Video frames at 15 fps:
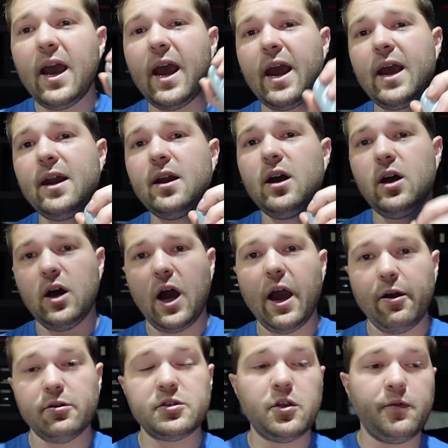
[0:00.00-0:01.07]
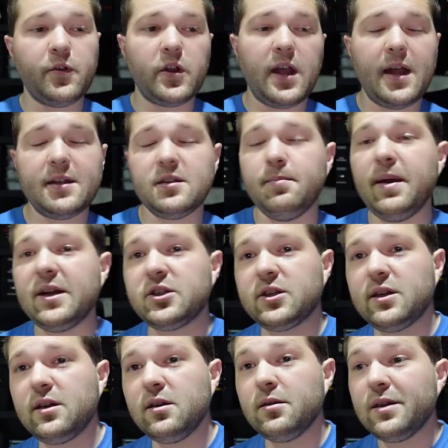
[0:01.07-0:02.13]
And I also forgot to
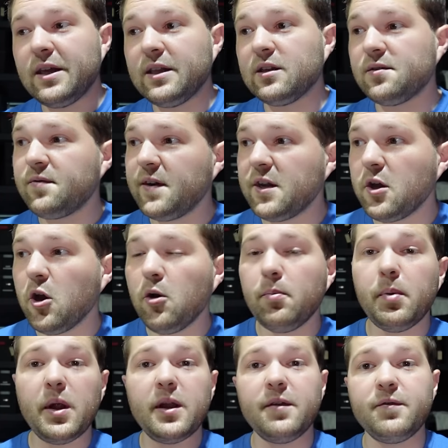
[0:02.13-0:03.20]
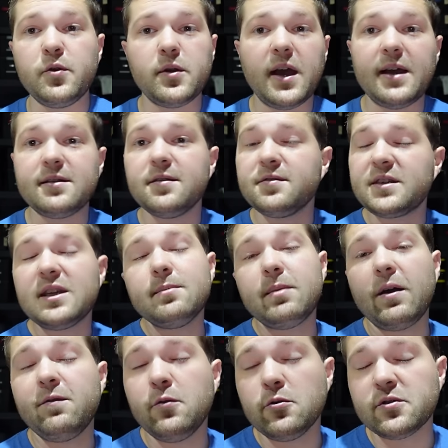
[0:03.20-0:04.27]
mention in this video, but if you guys have seen
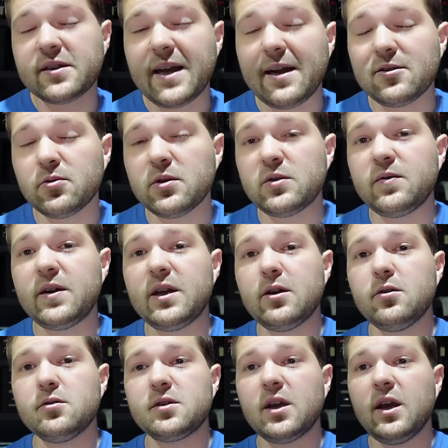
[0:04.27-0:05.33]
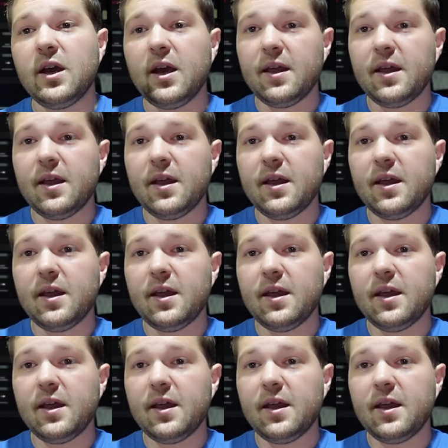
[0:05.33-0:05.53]
my full SoundSwitch videos,